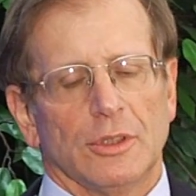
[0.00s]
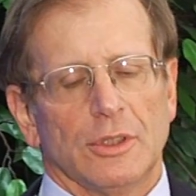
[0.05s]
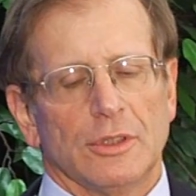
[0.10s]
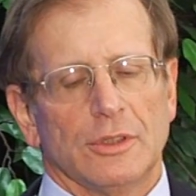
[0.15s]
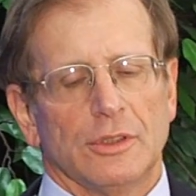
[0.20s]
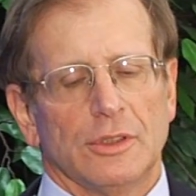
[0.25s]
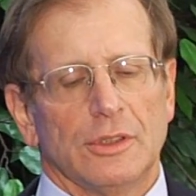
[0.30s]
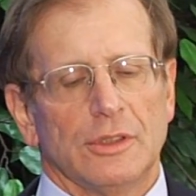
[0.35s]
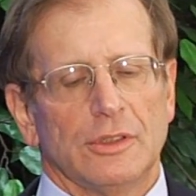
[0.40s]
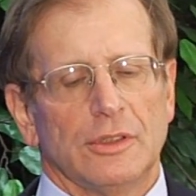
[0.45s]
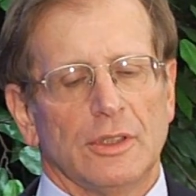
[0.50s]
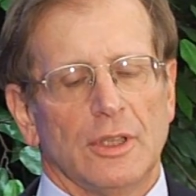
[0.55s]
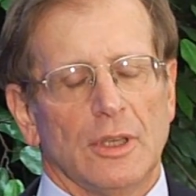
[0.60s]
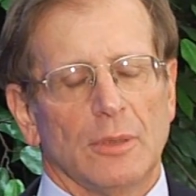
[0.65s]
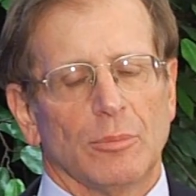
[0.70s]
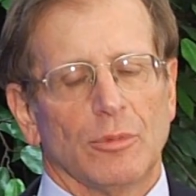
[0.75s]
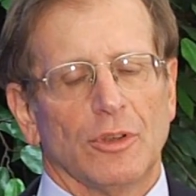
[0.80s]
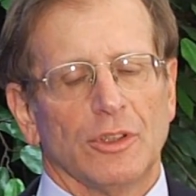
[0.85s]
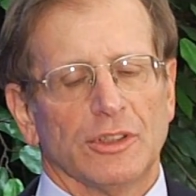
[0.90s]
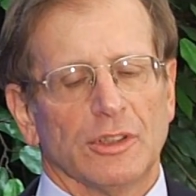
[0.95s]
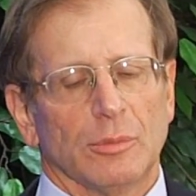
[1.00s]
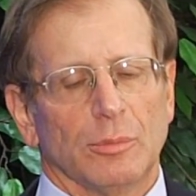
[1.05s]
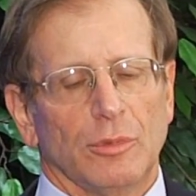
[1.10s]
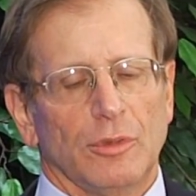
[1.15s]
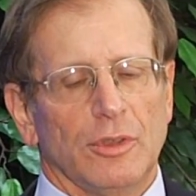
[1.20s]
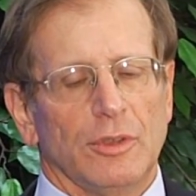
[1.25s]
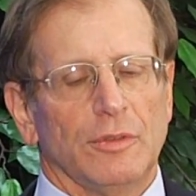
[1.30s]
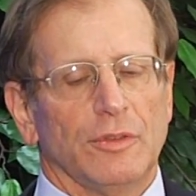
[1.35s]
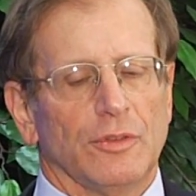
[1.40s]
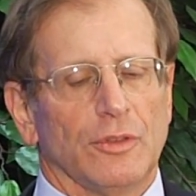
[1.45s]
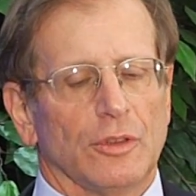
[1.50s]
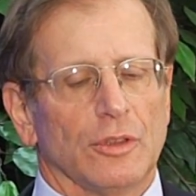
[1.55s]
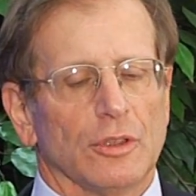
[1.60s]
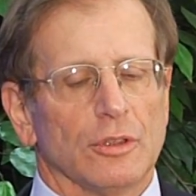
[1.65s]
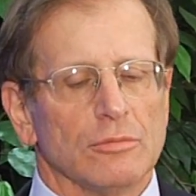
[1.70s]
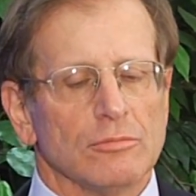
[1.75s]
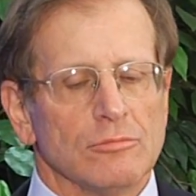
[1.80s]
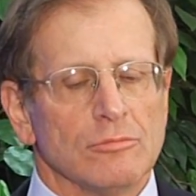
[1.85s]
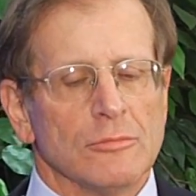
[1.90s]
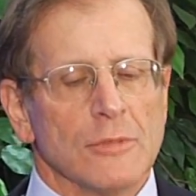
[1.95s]
This is principally
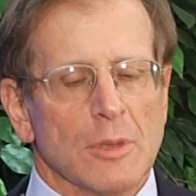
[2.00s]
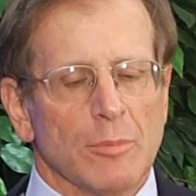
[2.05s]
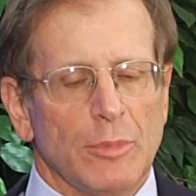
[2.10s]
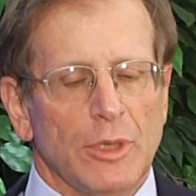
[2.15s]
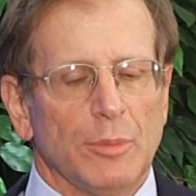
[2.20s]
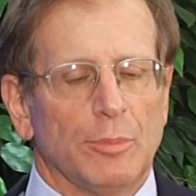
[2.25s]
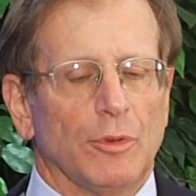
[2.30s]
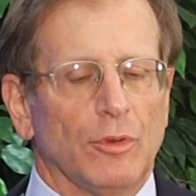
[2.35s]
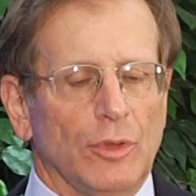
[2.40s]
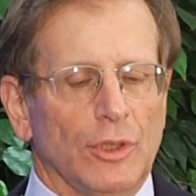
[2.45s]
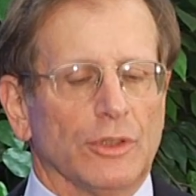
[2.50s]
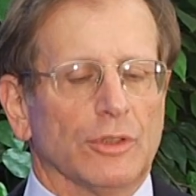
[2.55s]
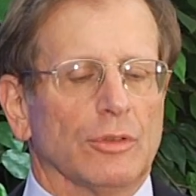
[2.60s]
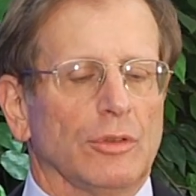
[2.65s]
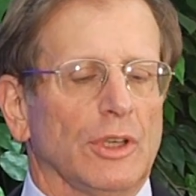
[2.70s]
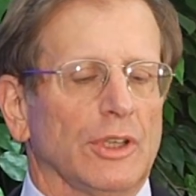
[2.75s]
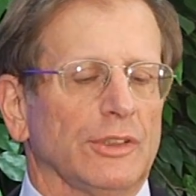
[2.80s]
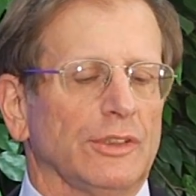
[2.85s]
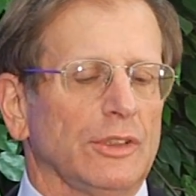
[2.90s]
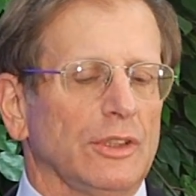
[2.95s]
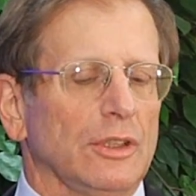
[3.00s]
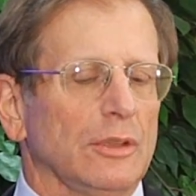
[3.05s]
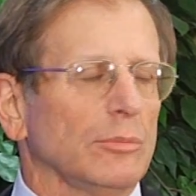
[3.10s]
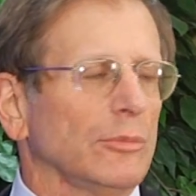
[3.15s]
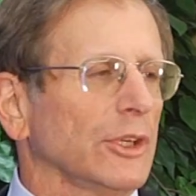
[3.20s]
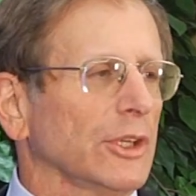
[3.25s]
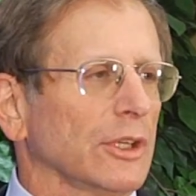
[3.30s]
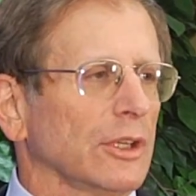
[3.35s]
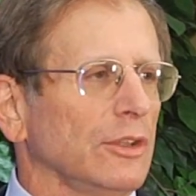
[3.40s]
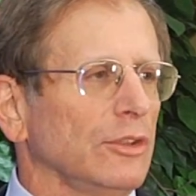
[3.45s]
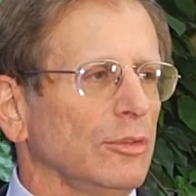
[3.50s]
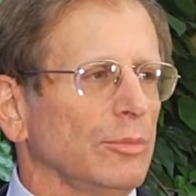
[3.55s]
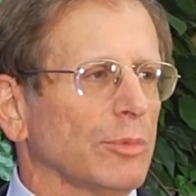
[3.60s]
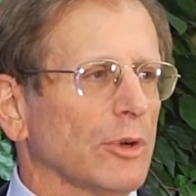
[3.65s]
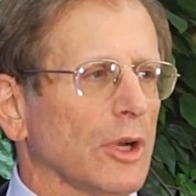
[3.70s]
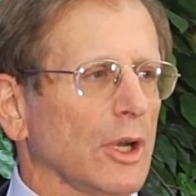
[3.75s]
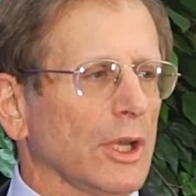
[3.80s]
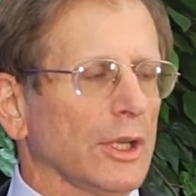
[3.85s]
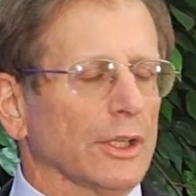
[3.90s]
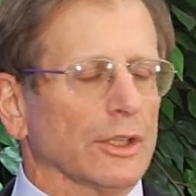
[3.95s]
for people interested in bringing a new
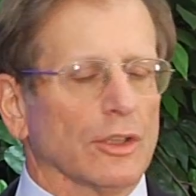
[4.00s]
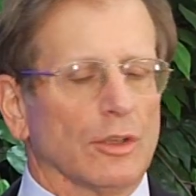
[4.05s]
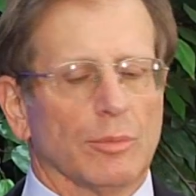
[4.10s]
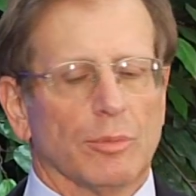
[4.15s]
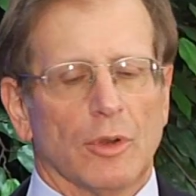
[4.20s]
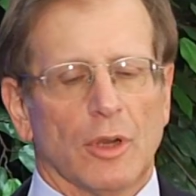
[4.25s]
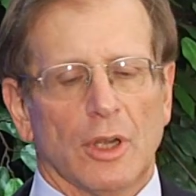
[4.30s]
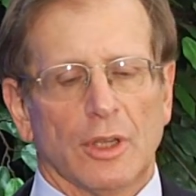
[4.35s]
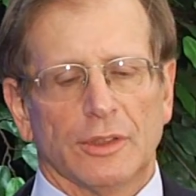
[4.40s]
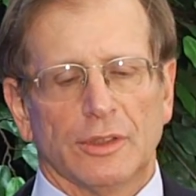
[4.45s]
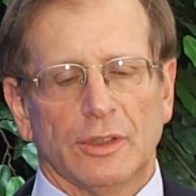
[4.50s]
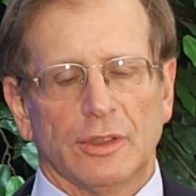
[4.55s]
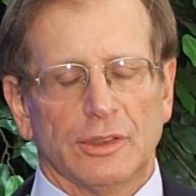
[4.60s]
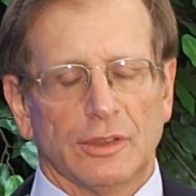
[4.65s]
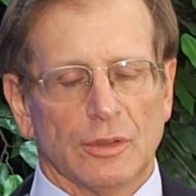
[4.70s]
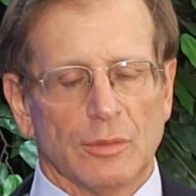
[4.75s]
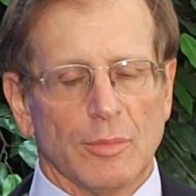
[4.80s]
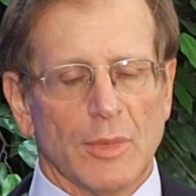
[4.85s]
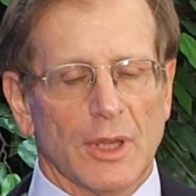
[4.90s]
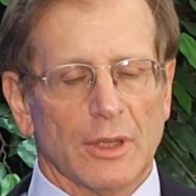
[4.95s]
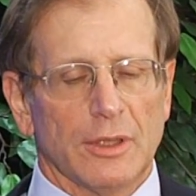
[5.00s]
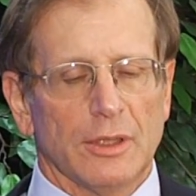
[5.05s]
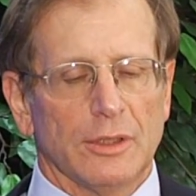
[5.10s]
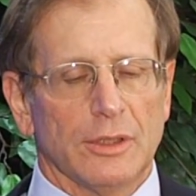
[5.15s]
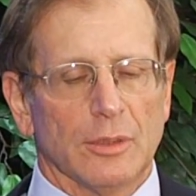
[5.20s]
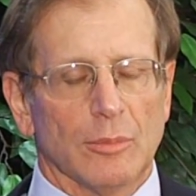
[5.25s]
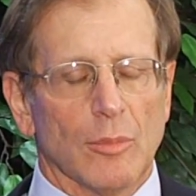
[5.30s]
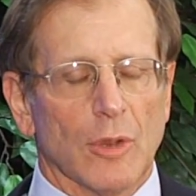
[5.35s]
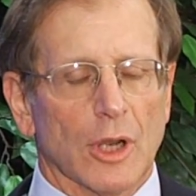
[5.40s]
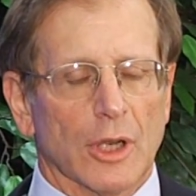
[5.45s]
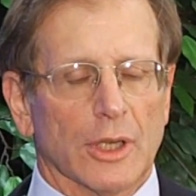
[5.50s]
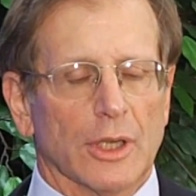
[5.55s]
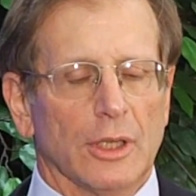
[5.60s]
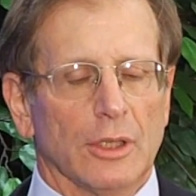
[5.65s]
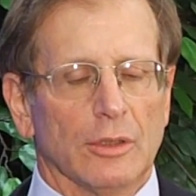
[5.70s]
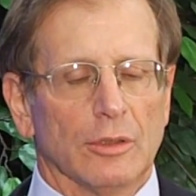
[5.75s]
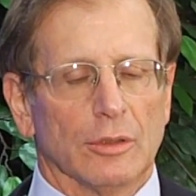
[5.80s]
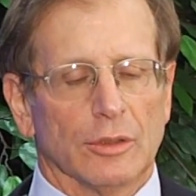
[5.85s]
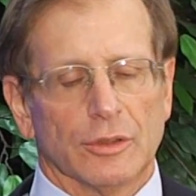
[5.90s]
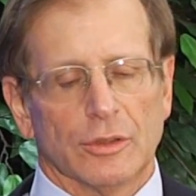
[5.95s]
product or process or method to
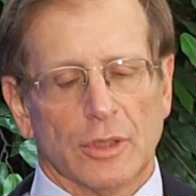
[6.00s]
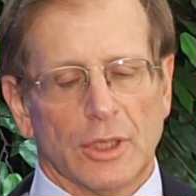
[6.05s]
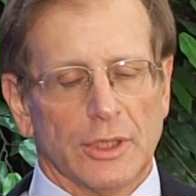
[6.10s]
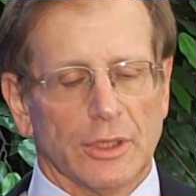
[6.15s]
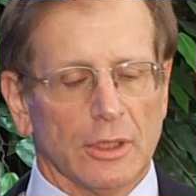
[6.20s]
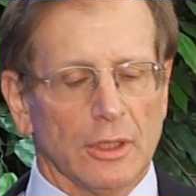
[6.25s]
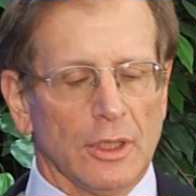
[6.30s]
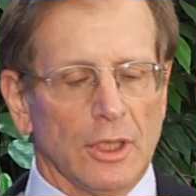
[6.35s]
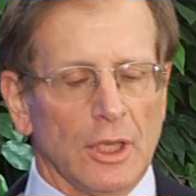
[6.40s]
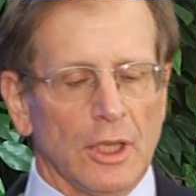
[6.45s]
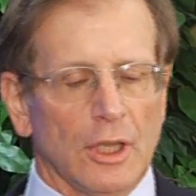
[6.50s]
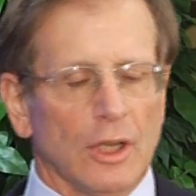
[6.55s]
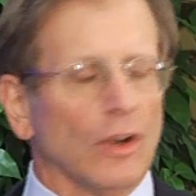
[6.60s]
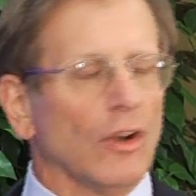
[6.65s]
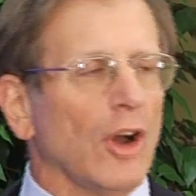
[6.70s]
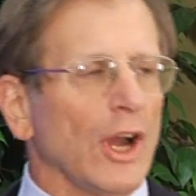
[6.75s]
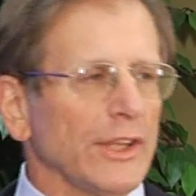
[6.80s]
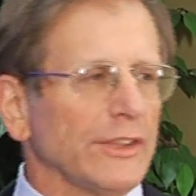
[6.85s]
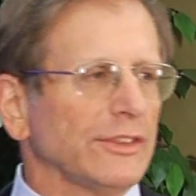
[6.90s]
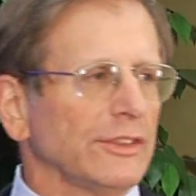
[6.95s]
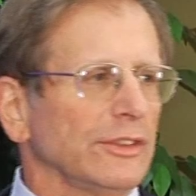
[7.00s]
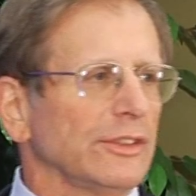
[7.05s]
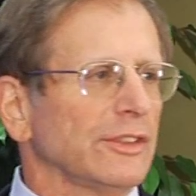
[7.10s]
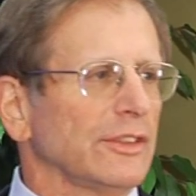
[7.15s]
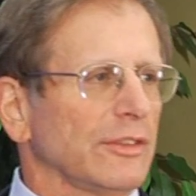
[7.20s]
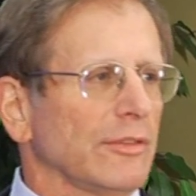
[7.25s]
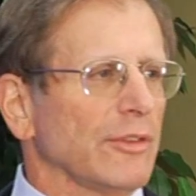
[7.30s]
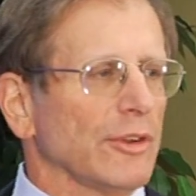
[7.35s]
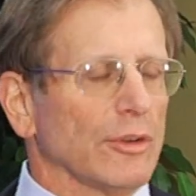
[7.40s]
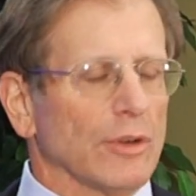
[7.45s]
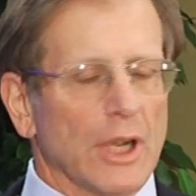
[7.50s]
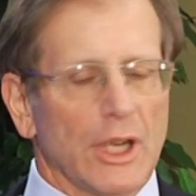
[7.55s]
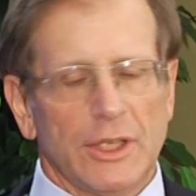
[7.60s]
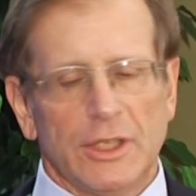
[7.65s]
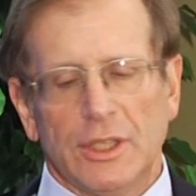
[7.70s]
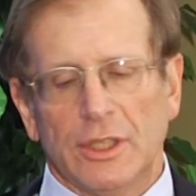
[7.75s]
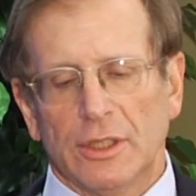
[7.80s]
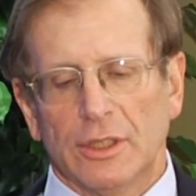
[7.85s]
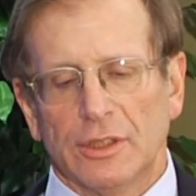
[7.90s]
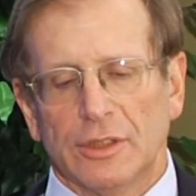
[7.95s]
market or trying to license their
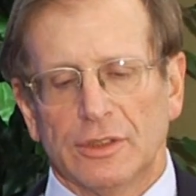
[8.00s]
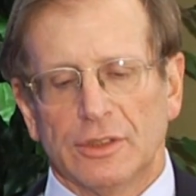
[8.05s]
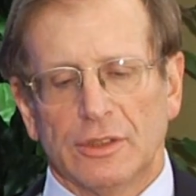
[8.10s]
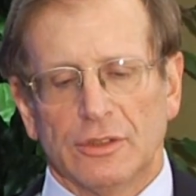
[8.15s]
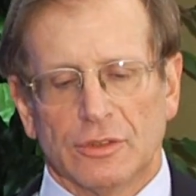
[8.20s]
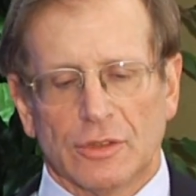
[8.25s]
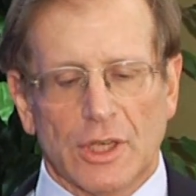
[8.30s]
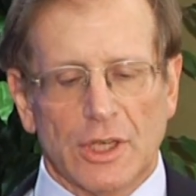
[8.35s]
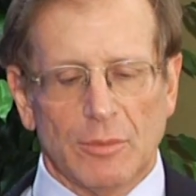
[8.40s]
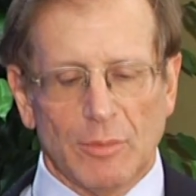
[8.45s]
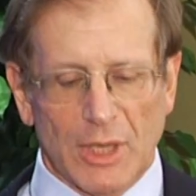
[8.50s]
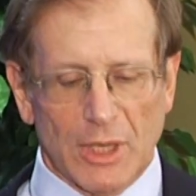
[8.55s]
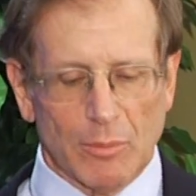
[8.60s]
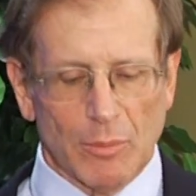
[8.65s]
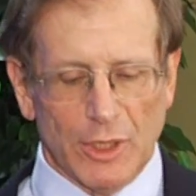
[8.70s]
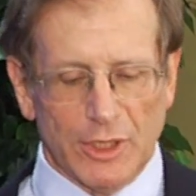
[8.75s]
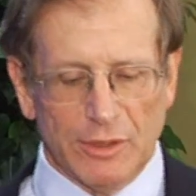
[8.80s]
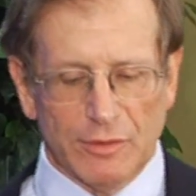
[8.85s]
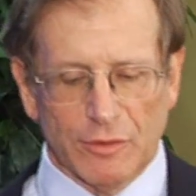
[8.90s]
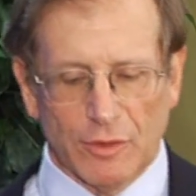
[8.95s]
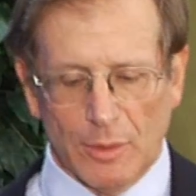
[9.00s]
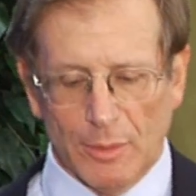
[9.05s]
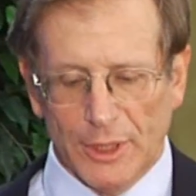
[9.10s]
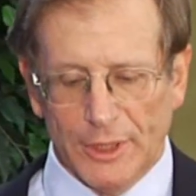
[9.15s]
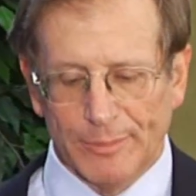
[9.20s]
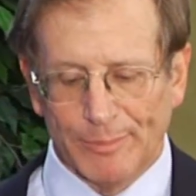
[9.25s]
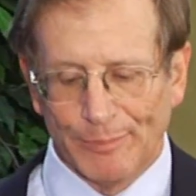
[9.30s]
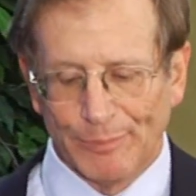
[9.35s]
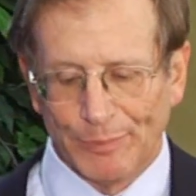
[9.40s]
ideas and try to make money from it.